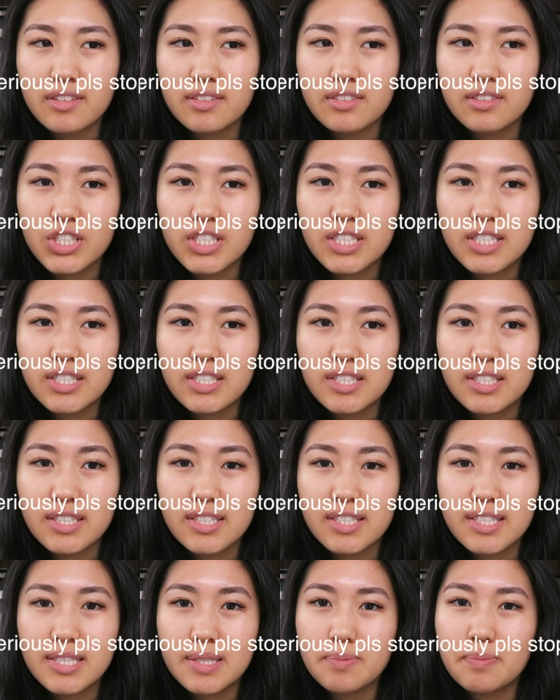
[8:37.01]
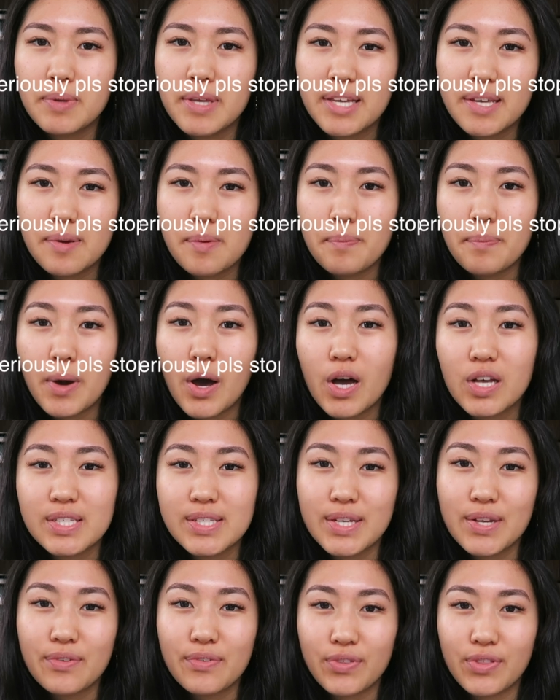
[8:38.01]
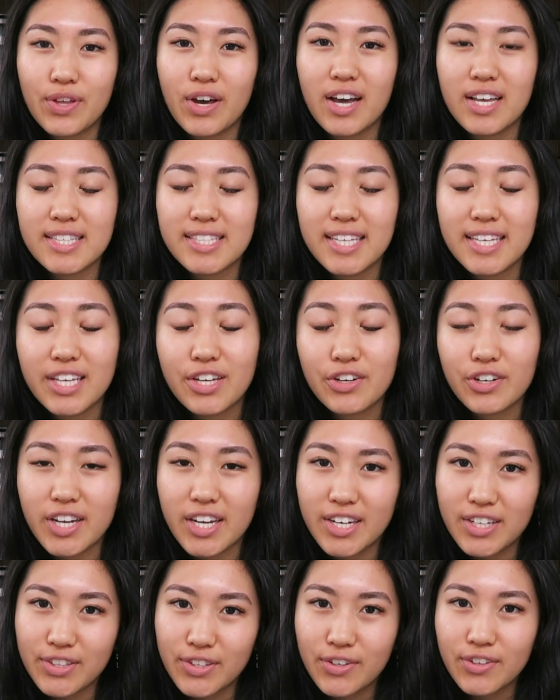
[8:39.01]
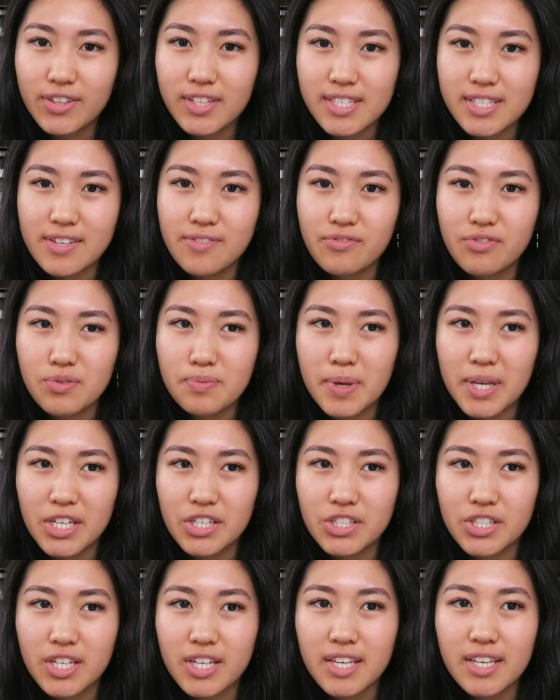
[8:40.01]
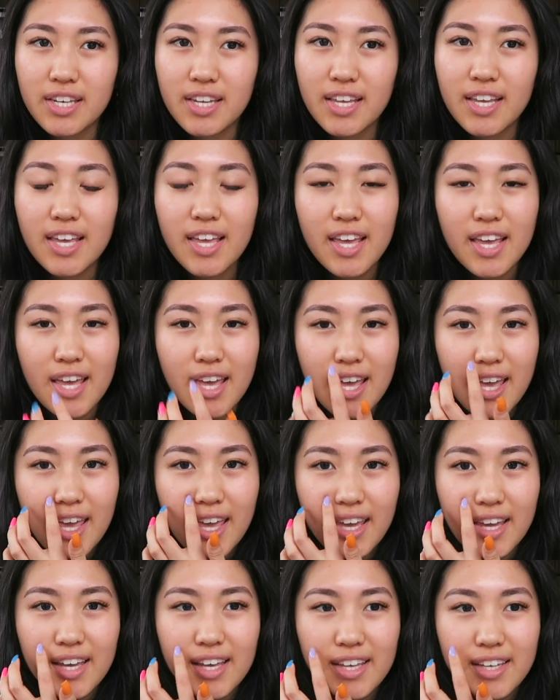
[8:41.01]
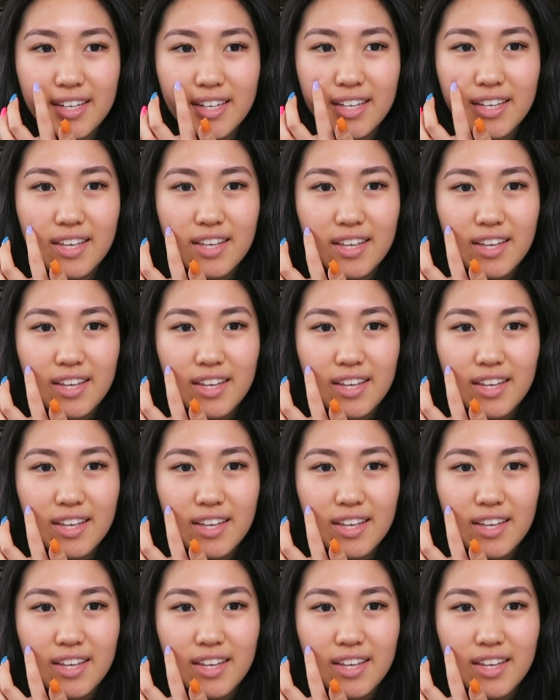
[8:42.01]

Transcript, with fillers: Just speak positive thoughts, you're gonna learn this information, and